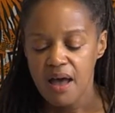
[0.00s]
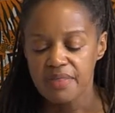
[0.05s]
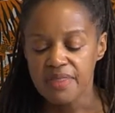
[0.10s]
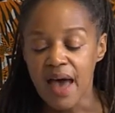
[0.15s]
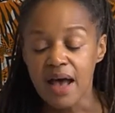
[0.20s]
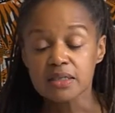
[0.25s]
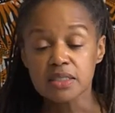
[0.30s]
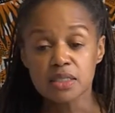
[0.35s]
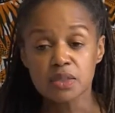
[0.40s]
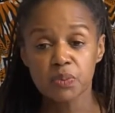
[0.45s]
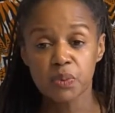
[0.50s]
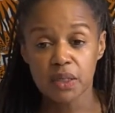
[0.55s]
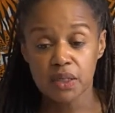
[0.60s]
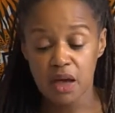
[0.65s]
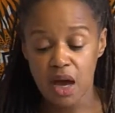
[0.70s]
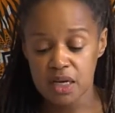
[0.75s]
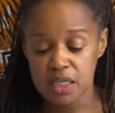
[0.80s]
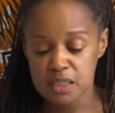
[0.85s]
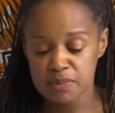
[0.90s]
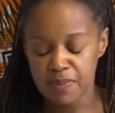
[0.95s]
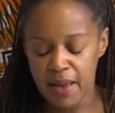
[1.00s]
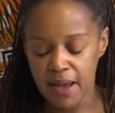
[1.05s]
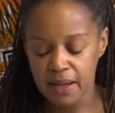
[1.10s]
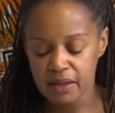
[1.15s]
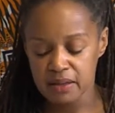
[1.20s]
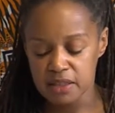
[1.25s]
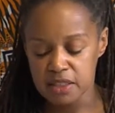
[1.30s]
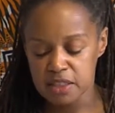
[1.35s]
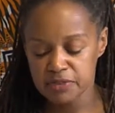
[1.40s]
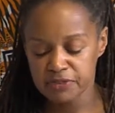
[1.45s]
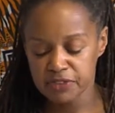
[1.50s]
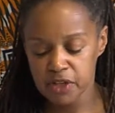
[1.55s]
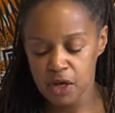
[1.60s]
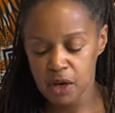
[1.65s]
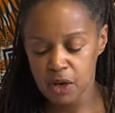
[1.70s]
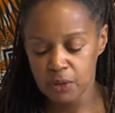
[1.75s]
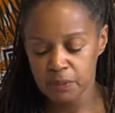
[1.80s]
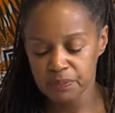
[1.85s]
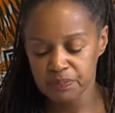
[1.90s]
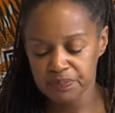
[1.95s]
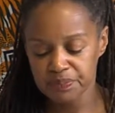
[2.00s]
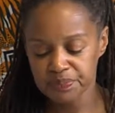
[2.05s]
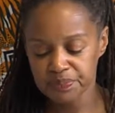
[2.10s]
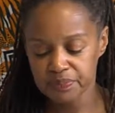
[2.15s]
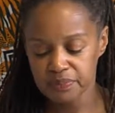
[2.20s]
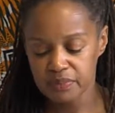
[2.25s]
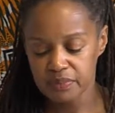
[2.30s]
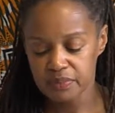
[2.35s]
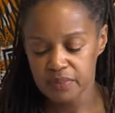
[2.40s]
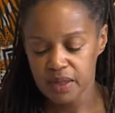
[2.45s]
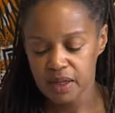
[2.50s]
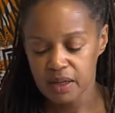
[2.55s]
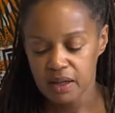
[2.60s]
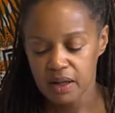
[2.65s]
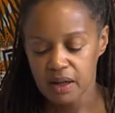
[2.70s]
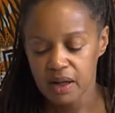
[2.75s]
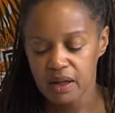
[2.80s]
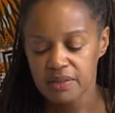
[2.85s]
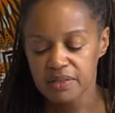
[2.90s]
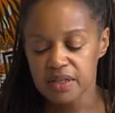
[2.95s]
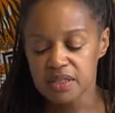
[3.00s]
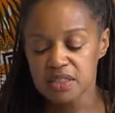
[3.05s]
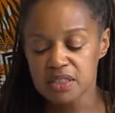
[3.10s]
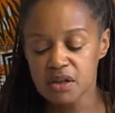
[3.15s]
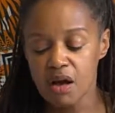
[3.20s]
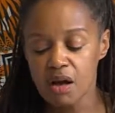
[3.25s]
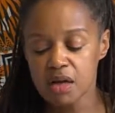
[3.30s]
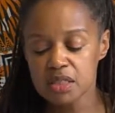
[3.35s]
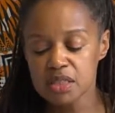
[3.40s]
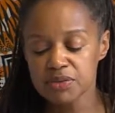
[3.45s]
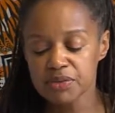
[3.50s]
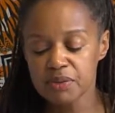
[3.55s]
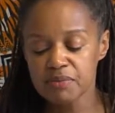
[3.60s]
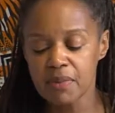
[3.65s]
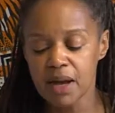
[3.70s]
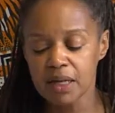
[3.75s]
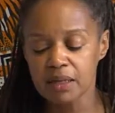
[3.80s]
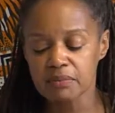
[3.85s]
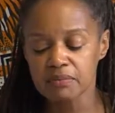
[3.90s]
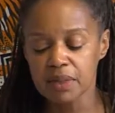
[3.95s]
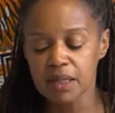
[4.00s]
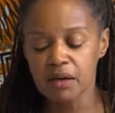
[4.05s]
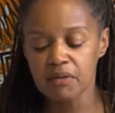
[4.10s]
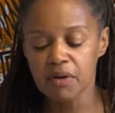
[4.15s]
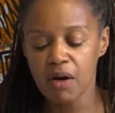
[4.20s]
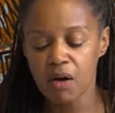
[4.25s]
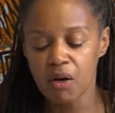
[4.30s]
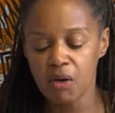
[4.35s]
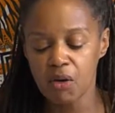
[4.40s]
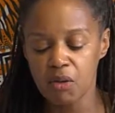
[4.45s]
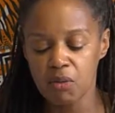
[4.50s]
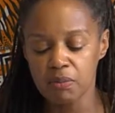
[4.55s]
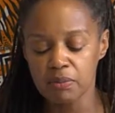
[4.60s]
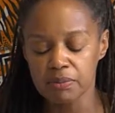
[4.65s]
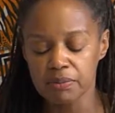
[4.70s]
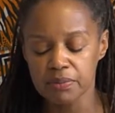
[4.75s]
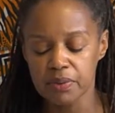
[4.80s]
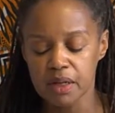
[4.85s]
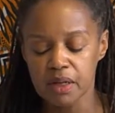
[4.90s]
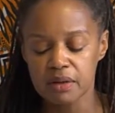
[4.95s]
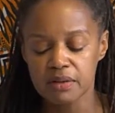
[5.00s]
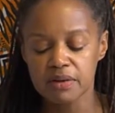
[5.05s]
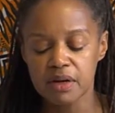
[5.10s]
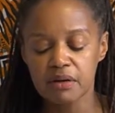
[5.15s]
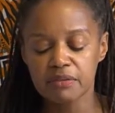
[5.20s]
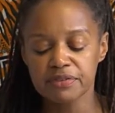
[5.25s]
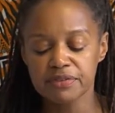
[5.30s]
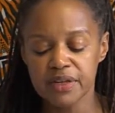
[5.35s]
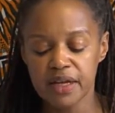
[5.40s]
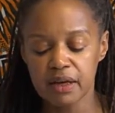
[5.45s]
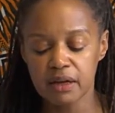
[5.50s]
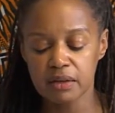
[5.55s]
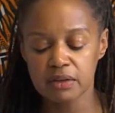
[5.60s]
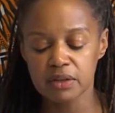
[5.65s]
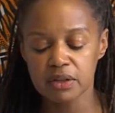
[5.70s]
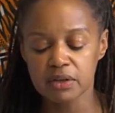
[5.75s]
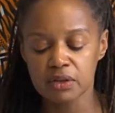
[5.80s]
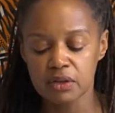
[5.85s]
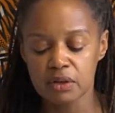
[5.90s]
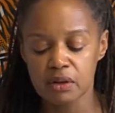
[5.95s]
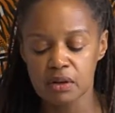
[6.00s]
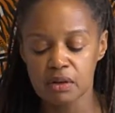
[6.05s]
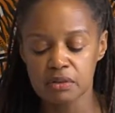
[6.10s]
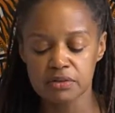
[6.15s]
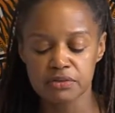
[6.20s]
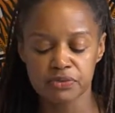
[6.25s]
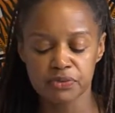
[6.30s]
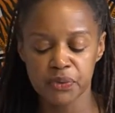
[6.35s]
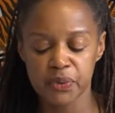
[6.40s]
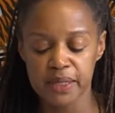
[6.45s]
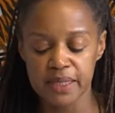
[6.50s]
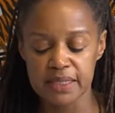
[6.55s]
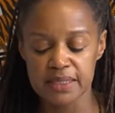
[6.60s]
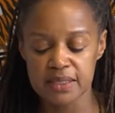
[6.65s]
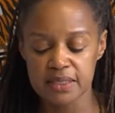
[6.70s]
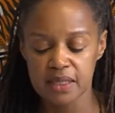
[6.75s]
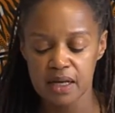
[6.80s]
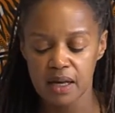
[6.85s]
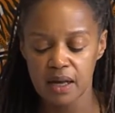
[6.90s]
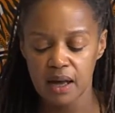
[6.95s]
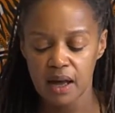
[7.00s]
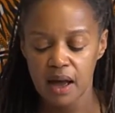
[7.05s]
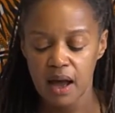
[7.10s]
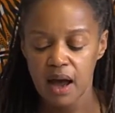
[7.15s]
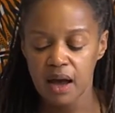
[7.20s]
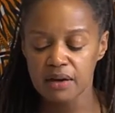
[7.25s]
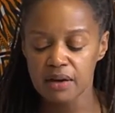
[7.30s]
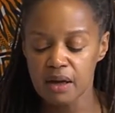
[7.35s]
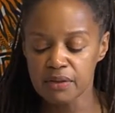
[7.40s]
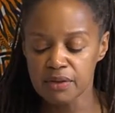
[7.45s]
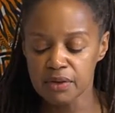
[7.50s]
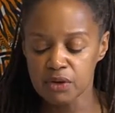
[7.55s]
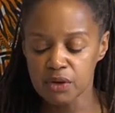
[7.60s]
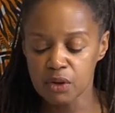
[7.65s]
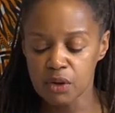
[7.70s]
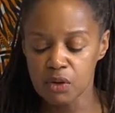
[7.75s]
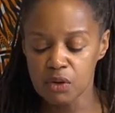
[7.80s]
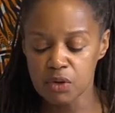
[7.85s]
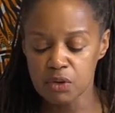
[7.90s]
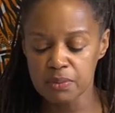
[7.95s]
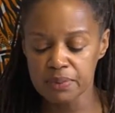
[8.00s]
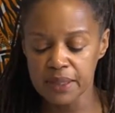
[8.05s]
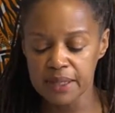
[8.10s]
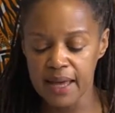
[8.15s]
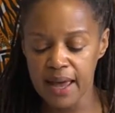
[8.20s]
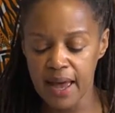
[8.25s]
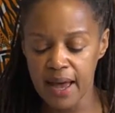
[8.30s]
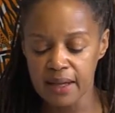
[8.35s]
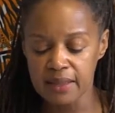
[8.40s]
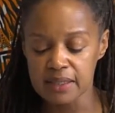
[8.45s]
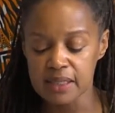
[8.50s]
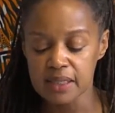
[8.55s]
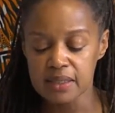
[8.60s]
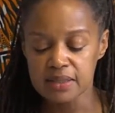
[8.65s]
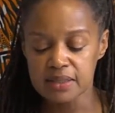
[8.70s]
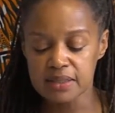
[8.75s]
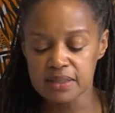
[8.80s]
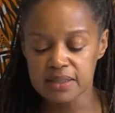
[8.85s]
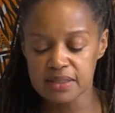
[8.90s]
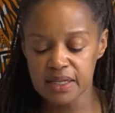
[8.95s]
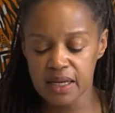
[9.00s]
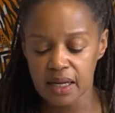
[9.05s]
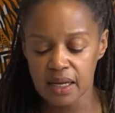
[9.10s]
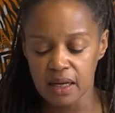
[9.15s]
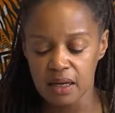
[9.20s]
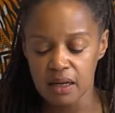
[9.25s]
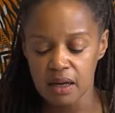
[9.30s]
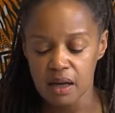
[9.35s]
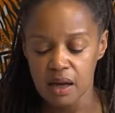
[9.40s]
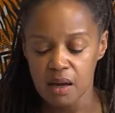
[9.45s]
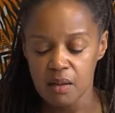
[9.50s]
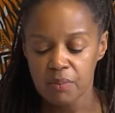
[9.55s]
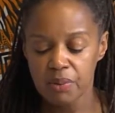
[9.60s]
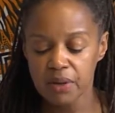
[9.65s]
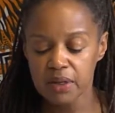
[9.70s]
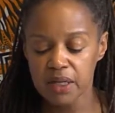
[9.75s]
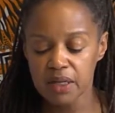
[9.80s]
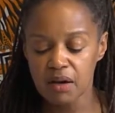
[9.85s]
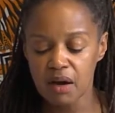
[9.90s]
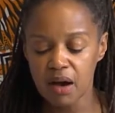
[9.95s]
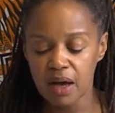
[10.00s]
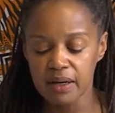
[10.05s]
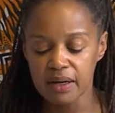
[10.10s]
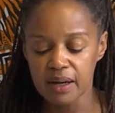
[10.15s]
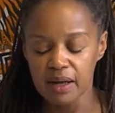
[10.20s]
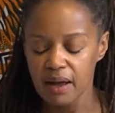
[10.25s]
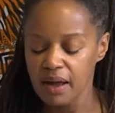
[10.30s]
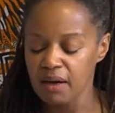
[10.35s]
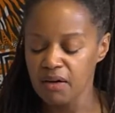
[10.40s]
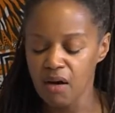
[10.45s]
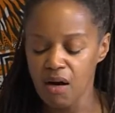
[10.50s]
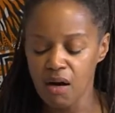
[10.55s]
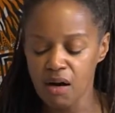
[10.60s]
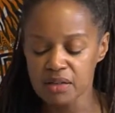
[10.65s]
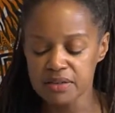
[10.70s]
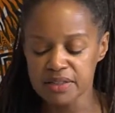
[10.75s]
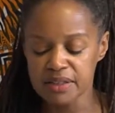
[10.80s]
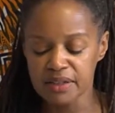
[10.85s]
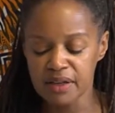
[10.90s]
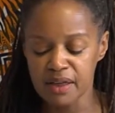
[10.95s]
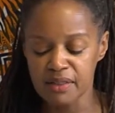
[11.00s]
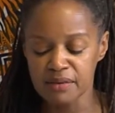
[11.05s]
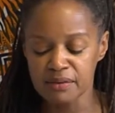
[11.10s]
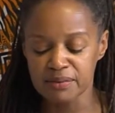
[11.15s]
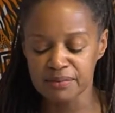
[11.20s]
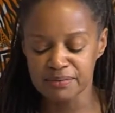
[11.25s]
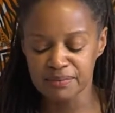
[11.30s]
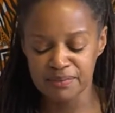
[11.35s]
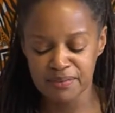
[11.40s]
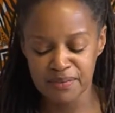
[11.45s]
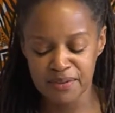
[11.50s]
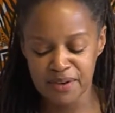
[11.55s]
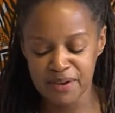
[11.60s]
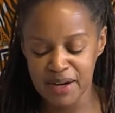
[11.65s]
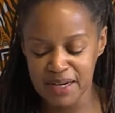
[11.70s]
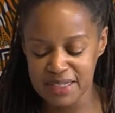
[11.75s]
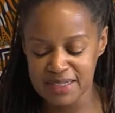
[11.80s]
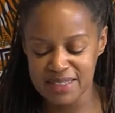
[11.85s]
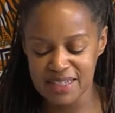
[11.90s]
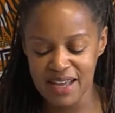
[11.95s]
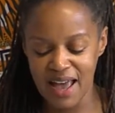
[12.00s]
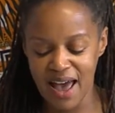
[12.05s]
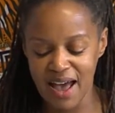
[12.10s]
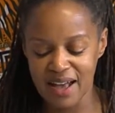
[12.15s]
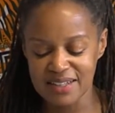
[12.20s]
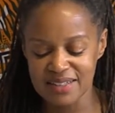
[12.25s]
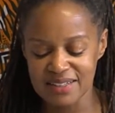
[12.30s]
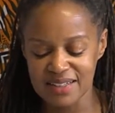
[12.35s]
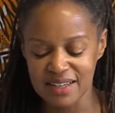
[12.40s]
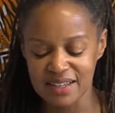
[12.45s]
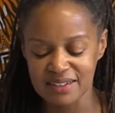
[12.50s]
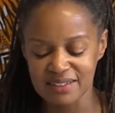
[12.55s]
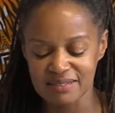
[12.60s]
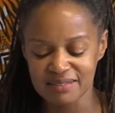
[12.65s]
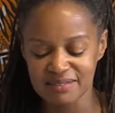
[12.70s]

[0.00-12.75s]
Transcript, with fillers: That's what got us back in this flow. The songs remind me of home, dovetailed the girl's voice. Another girl who began to sing, putting on an altogether crazy accent.